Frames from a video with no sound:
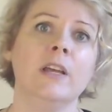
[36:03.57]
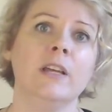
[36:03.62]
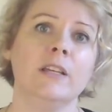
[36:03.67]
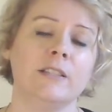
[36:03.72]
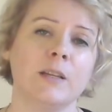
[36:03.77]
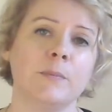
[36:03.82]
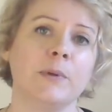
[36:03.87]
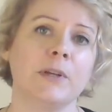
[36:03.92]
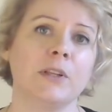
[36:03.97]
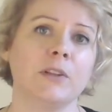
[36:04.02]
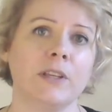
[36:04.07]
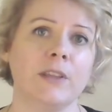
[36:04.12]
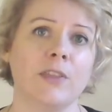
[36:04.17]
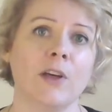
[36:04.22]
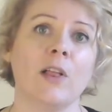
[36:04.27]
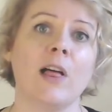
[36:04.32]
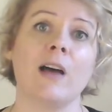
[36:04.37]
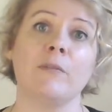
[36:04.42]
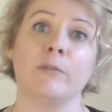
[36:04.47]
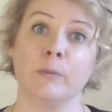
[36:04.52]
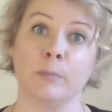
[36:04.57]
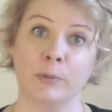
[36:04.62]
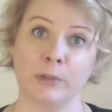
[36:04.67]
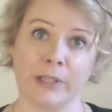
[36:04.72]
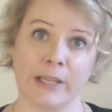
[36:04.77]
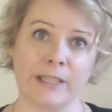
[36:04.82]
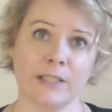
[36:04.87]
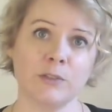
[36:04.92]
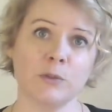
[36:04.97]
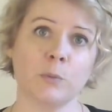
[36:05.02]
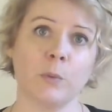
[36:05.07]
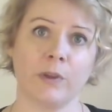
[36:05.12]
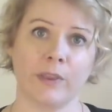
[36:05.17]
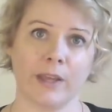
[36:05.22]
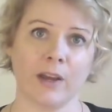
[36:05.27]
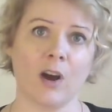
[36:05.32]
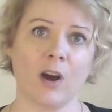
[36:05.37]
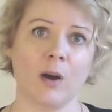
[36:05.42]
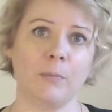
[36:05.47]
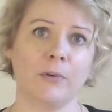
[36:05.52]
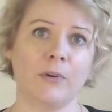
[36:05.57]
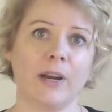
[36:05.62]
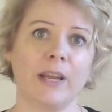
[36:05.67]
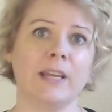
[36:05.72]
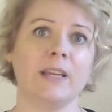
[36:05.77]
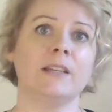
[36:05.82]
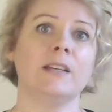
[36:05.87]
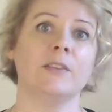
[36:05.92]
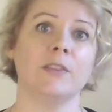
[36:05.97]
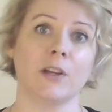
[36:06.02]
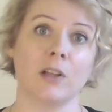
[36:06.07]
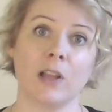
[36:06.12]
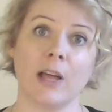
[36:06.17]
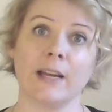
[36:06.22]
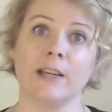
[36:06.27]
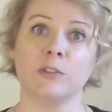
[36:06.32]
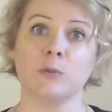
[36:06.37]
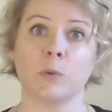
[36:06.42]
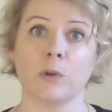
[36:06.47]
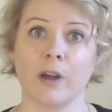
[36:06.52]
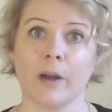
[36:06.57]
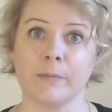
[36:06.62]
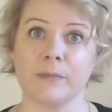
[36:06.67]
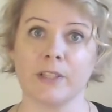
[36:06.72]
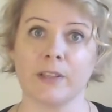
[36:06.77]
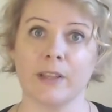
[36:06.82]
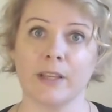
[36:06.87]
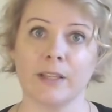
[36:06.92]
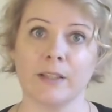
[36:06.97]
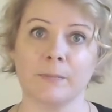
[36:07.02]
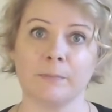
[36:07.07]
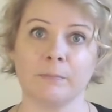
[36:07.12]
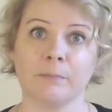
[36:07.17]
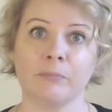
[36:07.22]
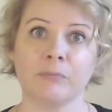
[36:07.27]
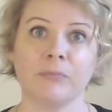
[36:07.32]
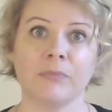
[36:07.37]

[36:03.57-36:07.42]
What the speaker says: Typically, they'll have a place where they operate and the clients will come to them.